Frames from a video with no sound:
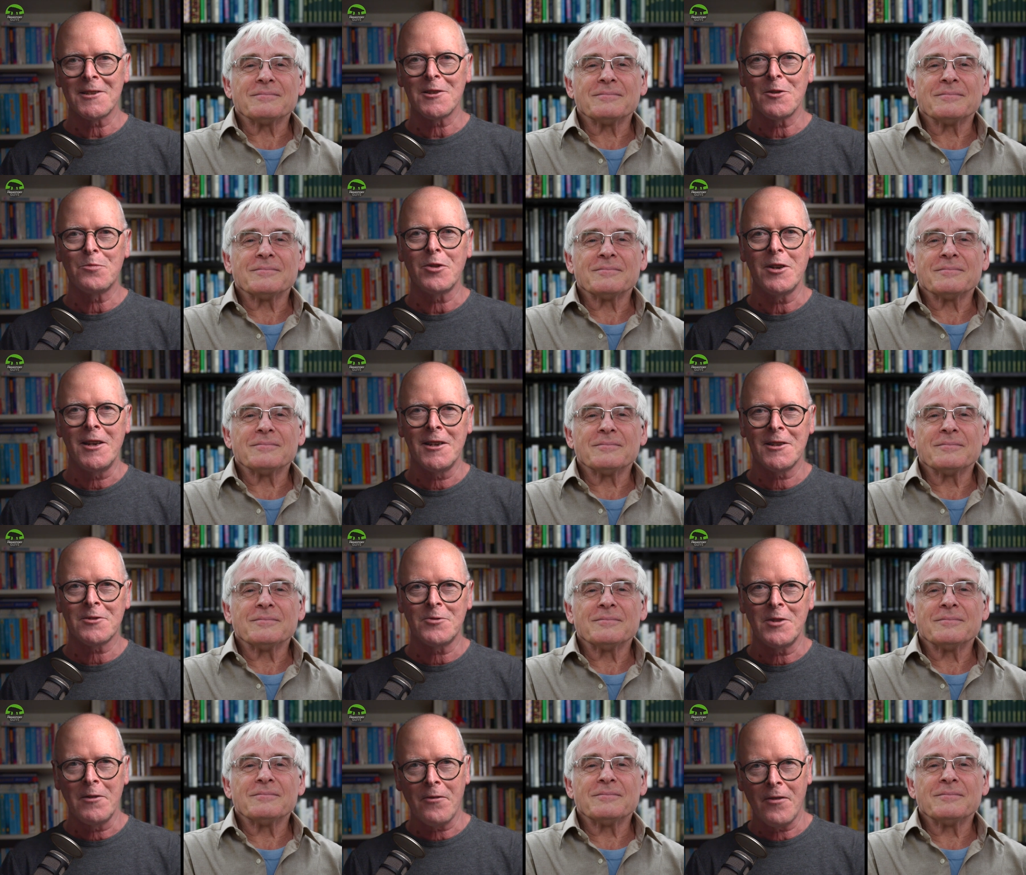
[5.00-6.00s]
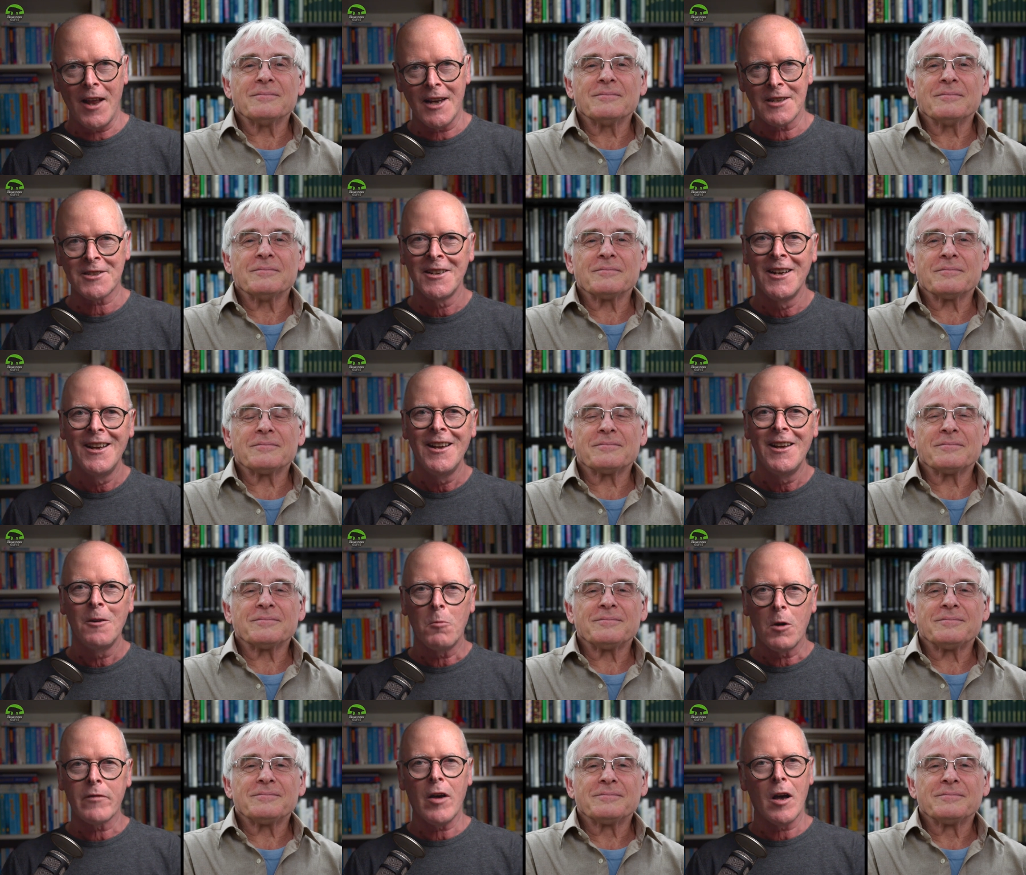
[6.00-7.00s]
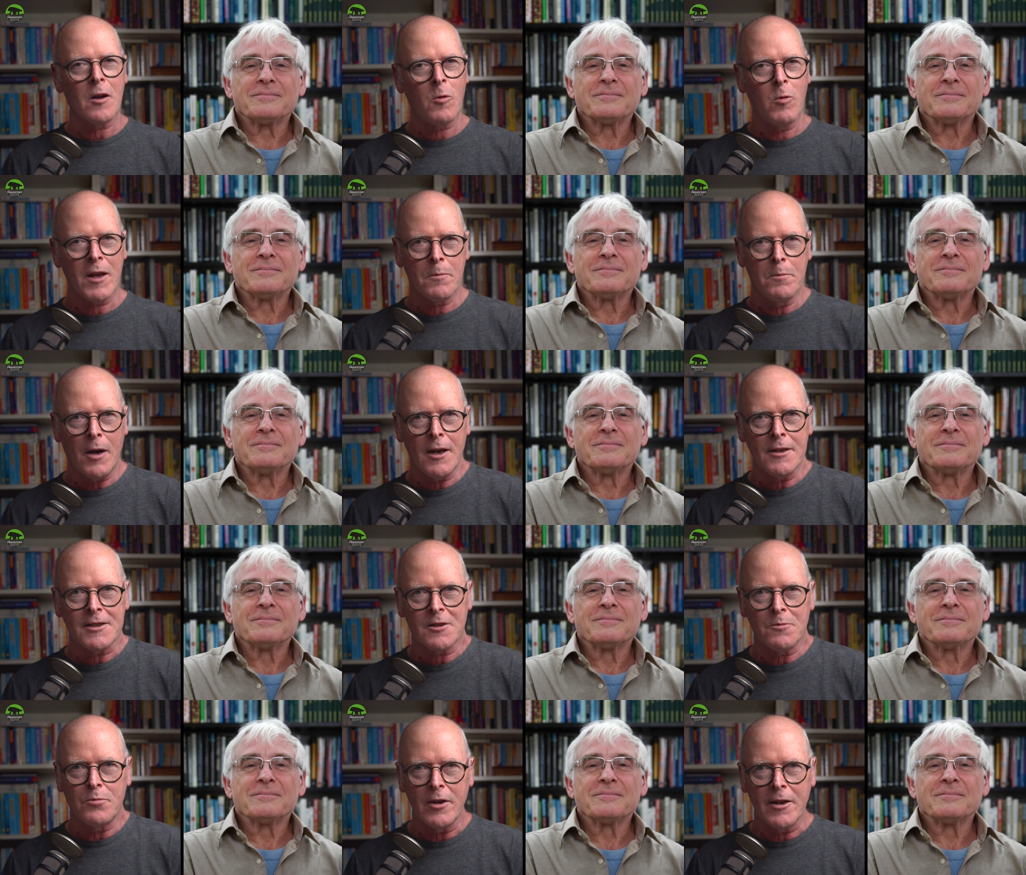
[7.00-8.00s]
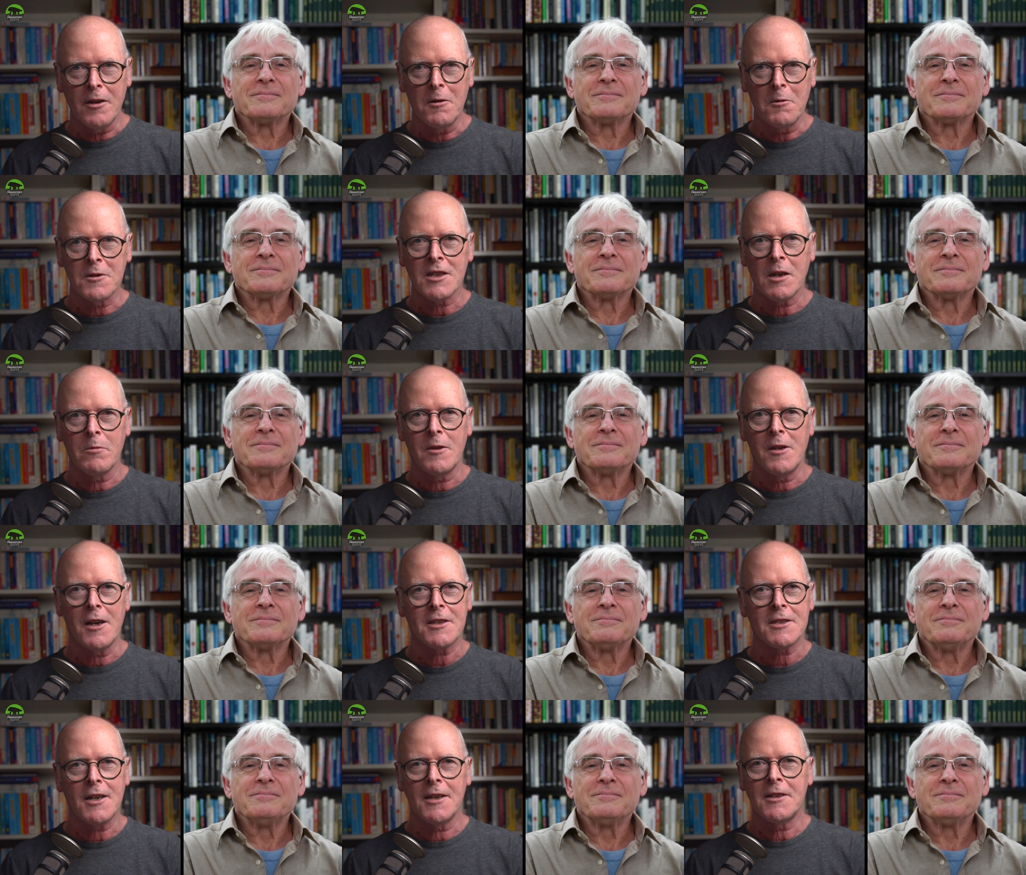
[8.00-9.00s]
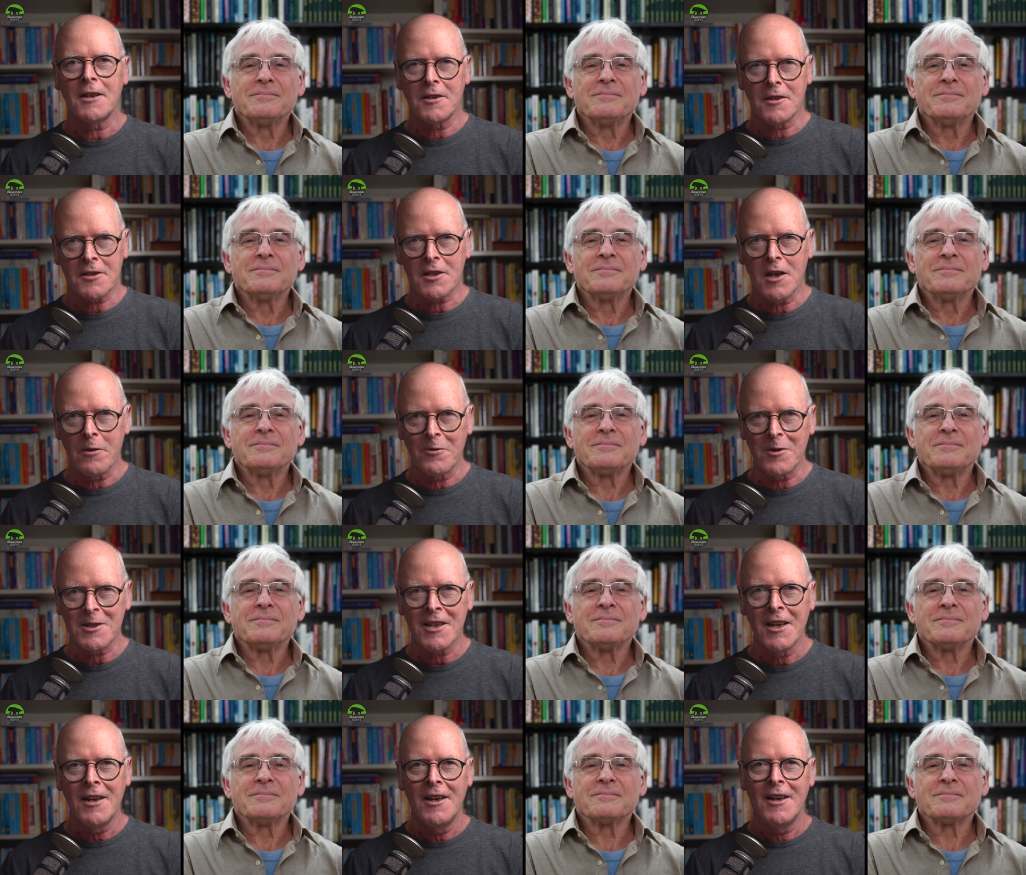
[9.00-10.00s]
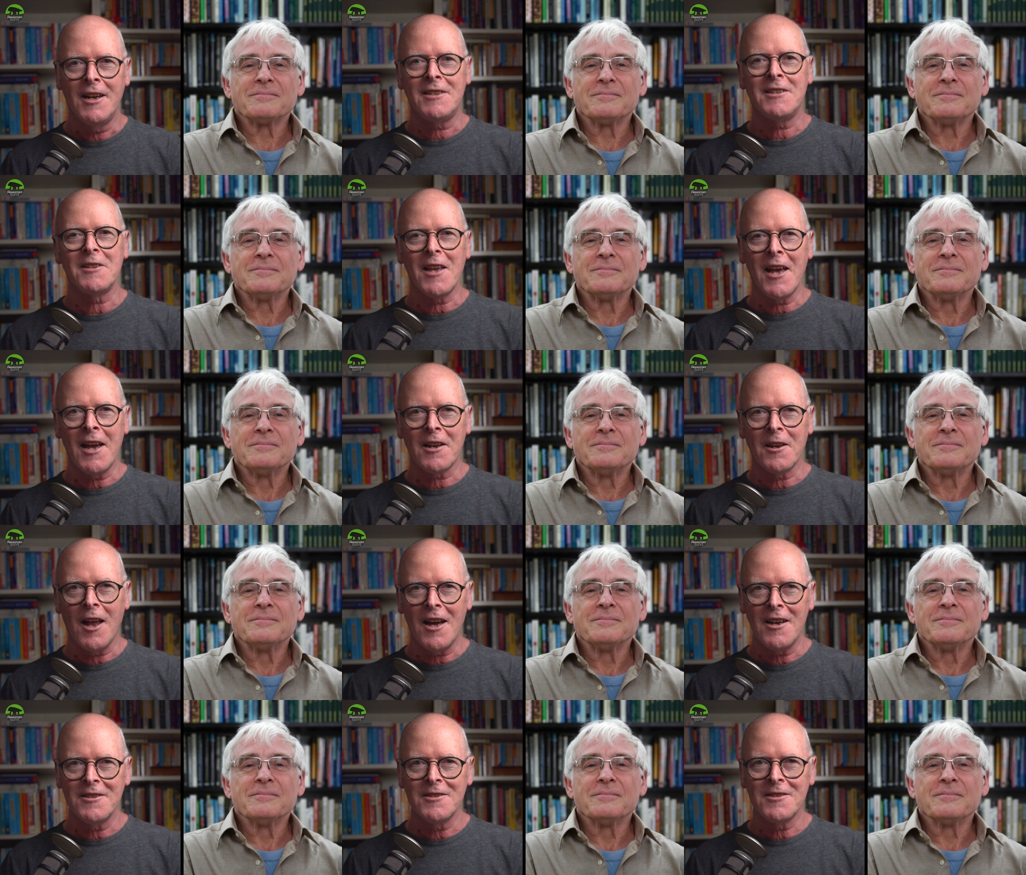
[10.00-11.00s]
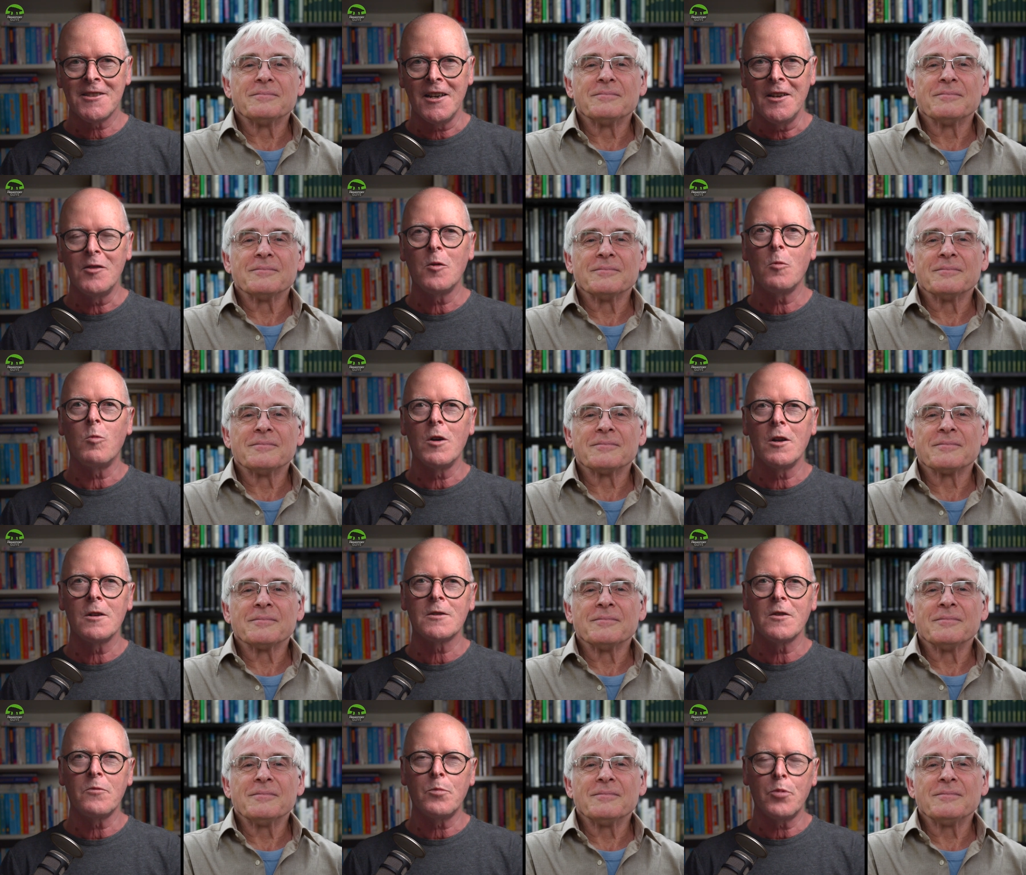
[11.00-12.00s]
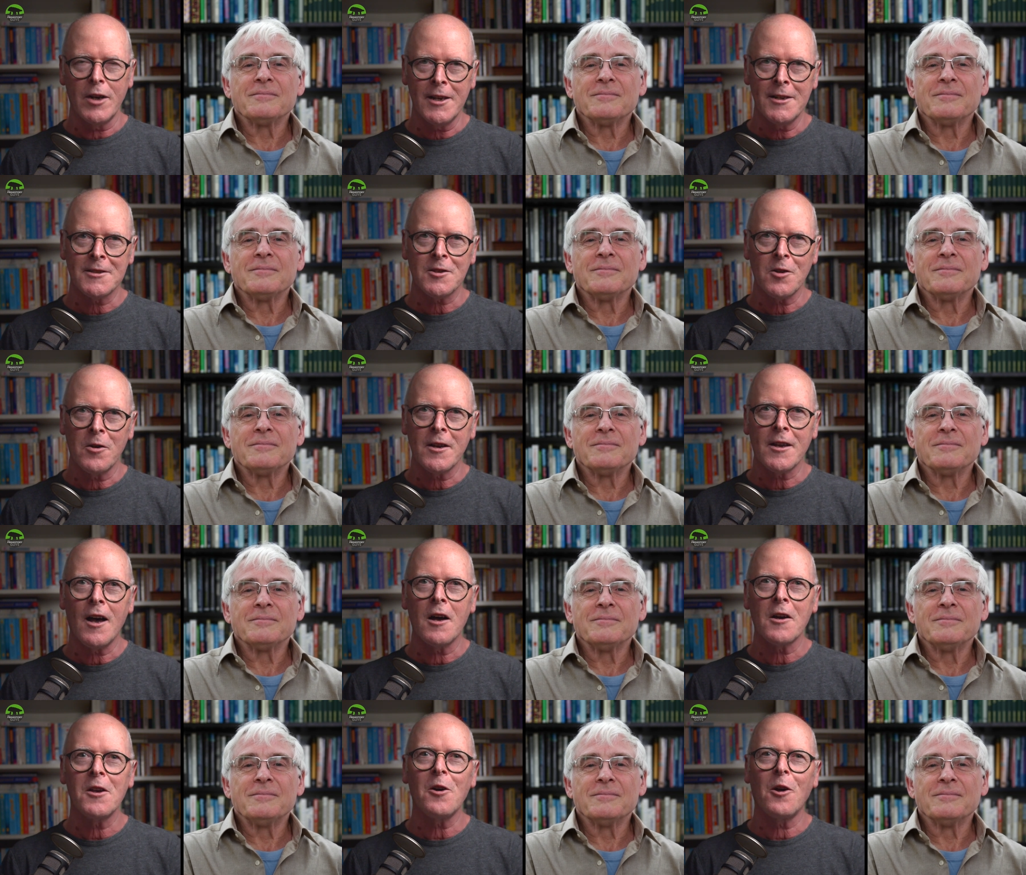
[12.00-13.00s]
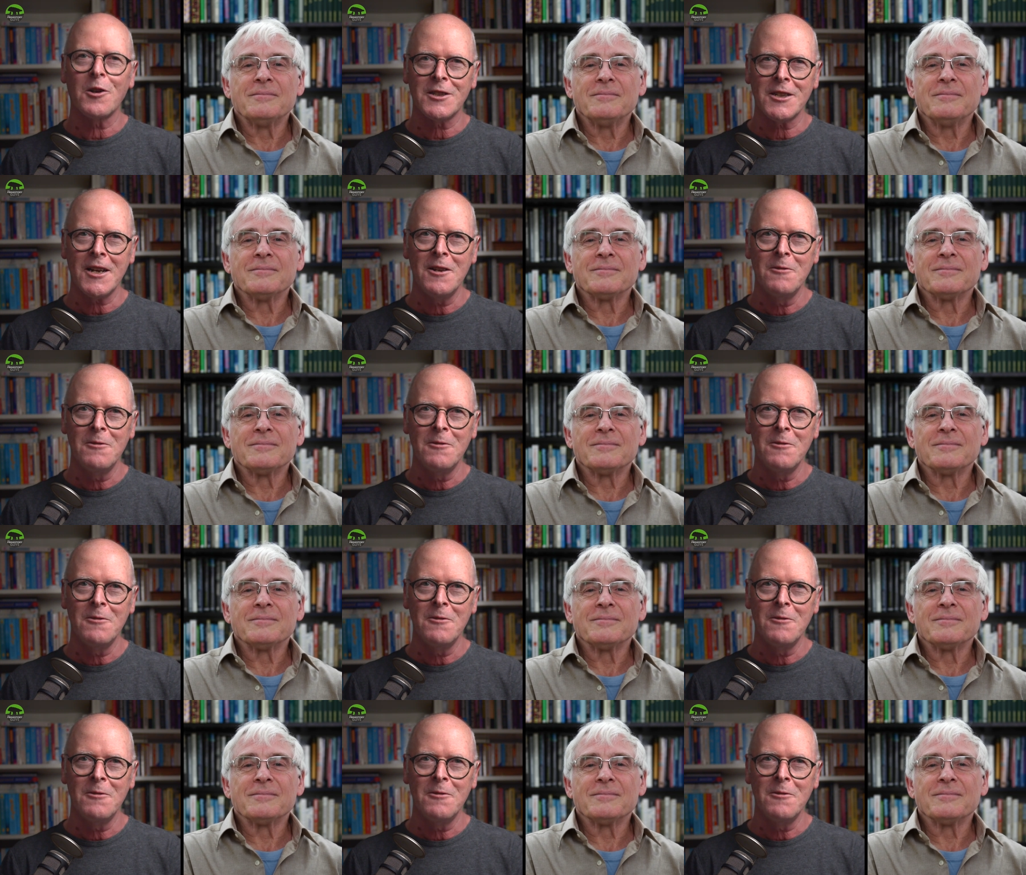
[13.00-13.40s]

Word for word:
Speaker 1: is a Prehistory Flash, one of our quick bites bringing you some of the exciting discoveries hitting the headlines in the world of prehistoric archaeology.